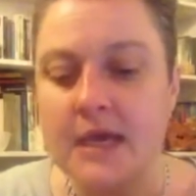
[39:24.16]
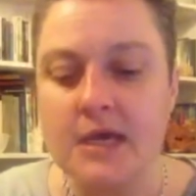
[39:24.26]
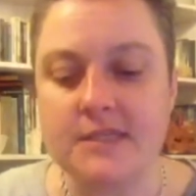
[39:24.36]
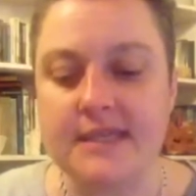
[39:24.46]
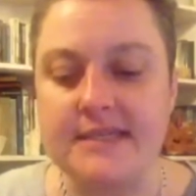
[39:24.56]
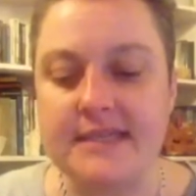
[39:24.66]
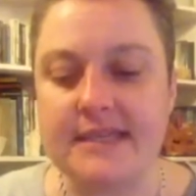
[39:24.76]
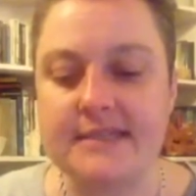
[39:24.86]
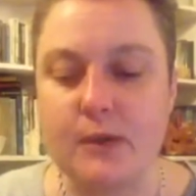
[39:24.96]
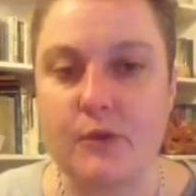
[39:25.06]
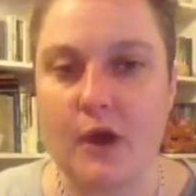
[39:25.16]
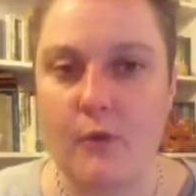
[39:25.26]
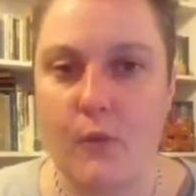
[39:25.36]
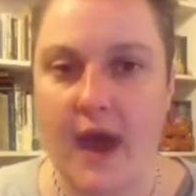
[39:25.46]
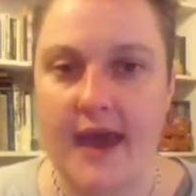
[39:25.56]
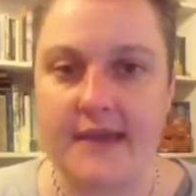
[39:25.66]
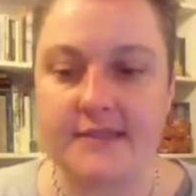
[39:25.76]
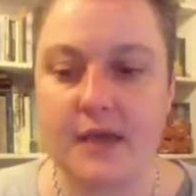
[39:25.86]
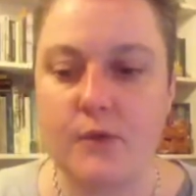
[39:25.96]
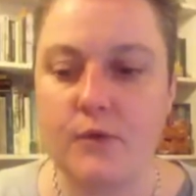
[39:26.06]
So these things don't go away.
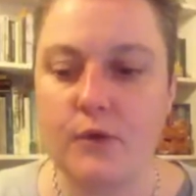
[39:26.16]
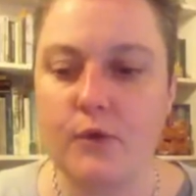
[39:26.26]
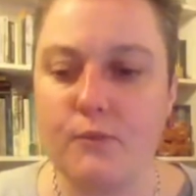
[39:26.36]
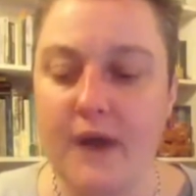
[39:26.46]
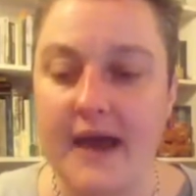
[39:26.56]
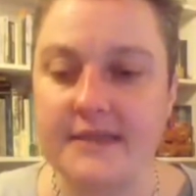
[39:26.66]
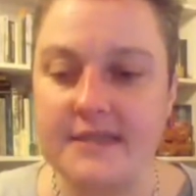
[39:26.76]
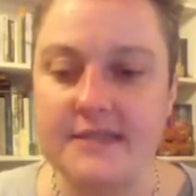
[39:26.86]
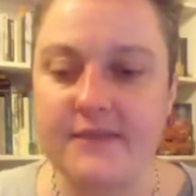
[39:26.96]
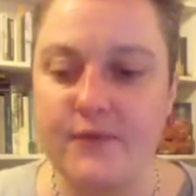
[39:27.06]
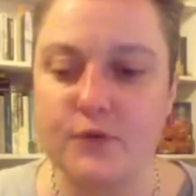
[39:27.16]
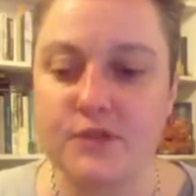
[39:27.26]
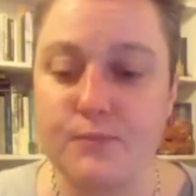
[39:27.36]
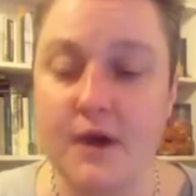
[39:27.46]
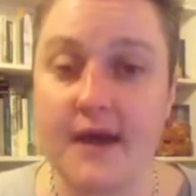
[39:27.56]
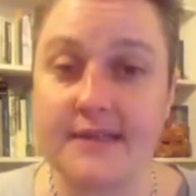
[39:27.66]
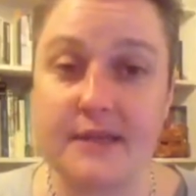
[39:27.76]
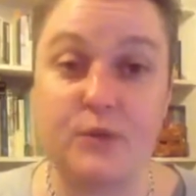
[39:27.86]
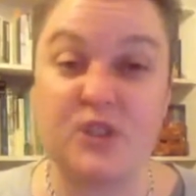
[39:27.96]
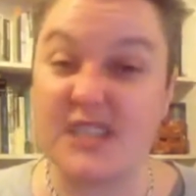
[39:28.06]
So your practice of your sobriety
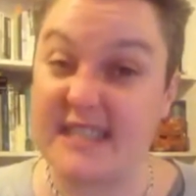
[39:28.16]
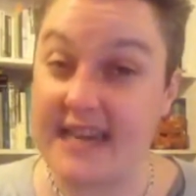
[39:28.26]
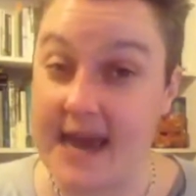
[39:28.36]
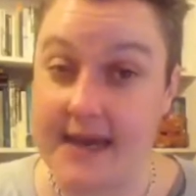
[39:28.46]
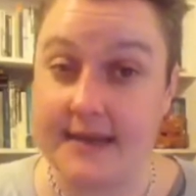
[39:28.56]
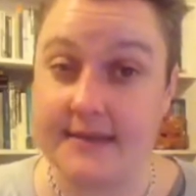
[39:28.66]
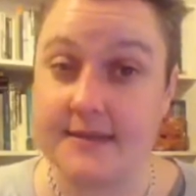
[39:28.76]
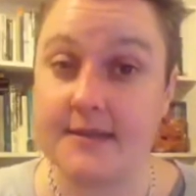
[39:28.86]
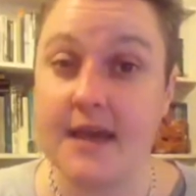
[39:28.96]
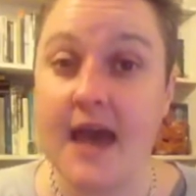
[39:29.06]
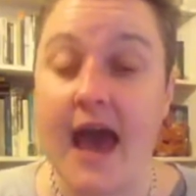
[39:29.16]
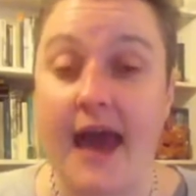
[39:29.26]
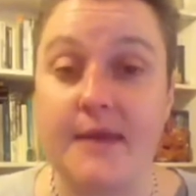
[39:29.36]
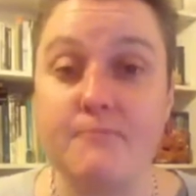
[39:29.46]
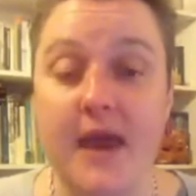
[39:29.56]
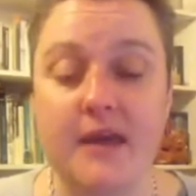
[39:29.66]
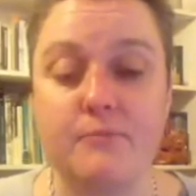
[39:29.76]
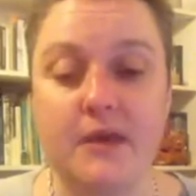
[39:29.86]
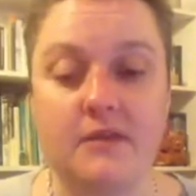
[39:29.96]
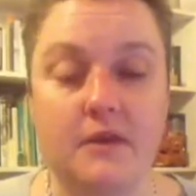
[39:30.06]
will just change. And it may
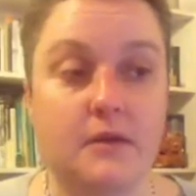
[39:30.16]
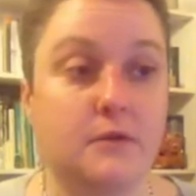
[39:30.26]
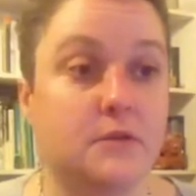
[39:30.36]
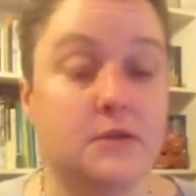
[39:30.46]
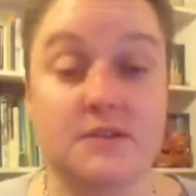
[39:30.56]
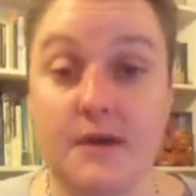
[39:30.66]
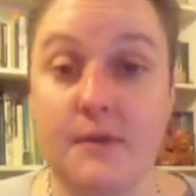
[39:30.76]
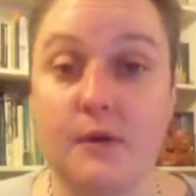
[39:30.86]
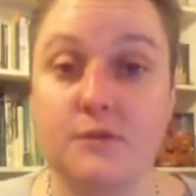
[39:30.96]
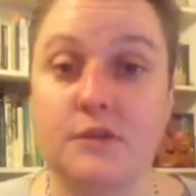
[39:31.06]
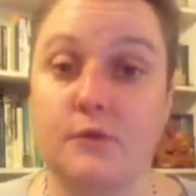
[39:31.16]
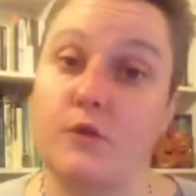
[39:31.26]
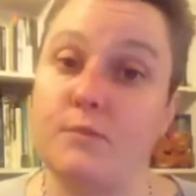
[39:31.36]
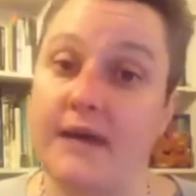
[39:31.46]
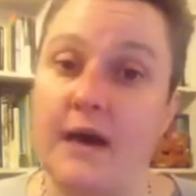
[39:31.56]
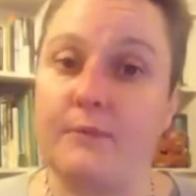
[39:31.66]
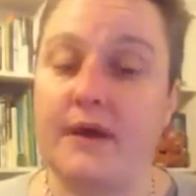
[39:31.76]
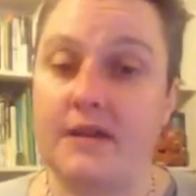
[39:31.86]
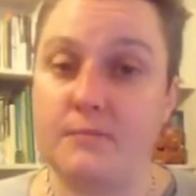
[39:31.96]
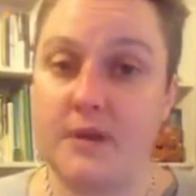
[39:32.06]
be that you use coming onto the group and
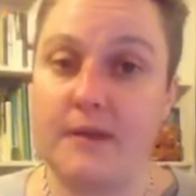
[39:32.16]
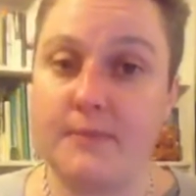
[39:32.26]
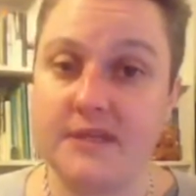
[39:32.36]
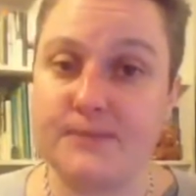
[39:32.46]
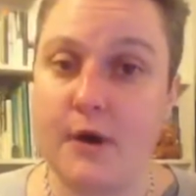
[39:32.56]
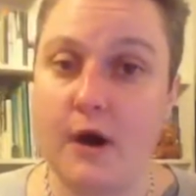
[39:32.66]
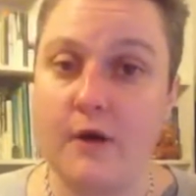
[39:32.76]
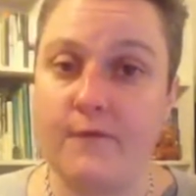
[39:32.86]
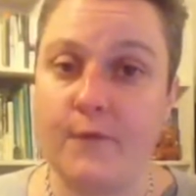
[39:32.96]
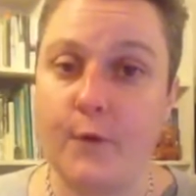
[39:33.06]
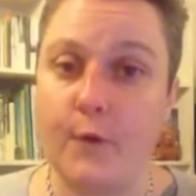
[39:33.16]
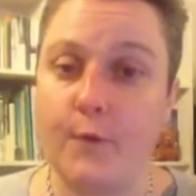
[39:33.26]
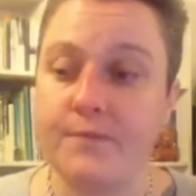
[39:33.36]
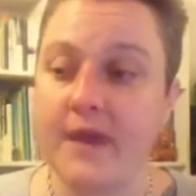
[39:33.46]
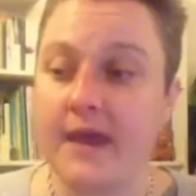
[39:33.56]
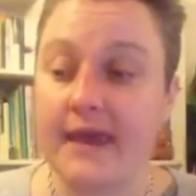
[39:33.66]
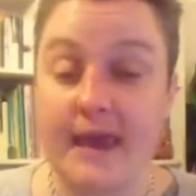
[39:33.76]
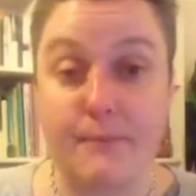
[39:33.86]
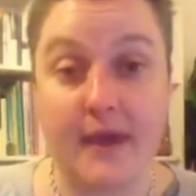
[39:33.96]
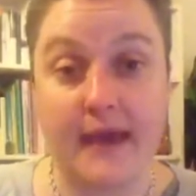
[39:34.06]
helping other people as part of your
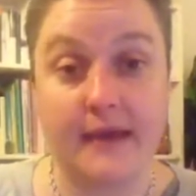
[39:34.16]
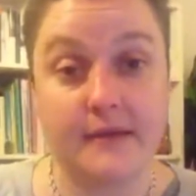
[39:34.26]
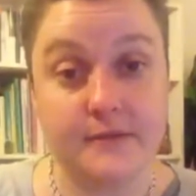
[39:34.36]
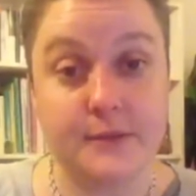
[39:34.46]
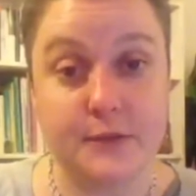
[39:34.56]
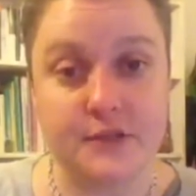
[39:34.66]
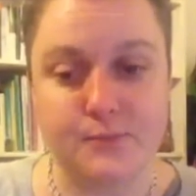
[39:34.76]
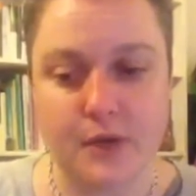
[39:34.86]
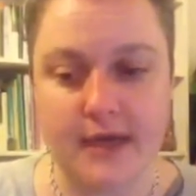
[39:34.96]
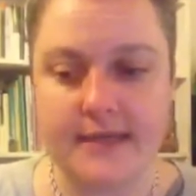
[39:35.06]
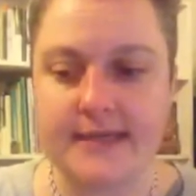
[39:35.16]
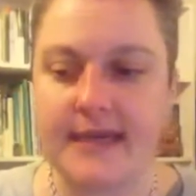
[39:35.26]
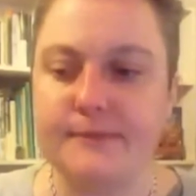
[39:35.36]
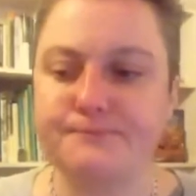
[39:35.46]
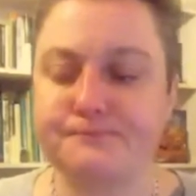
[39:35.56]
keeping to your sobriety.